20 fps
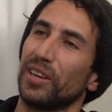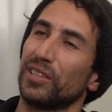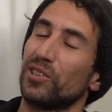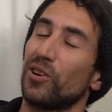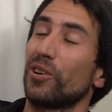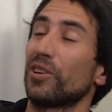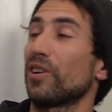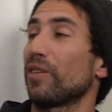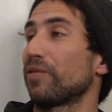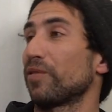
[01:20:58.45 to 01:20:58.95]
It's
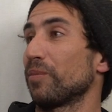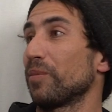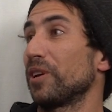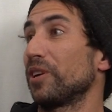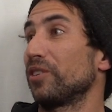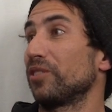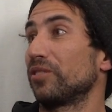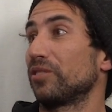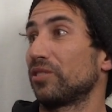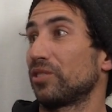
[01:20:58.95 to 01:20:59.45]
hard enough for me
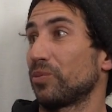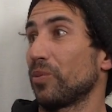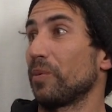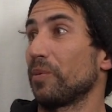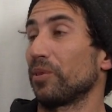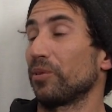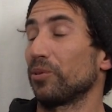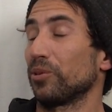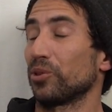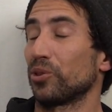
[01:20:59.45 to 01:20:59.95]
to swim
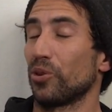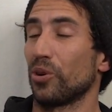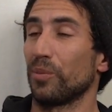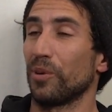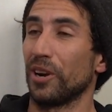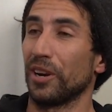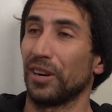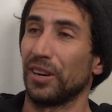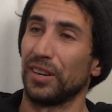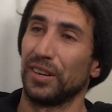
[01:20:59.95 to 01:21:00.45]
in through the shore
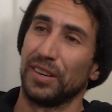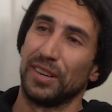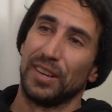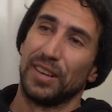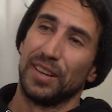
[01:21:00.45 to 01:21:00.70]
break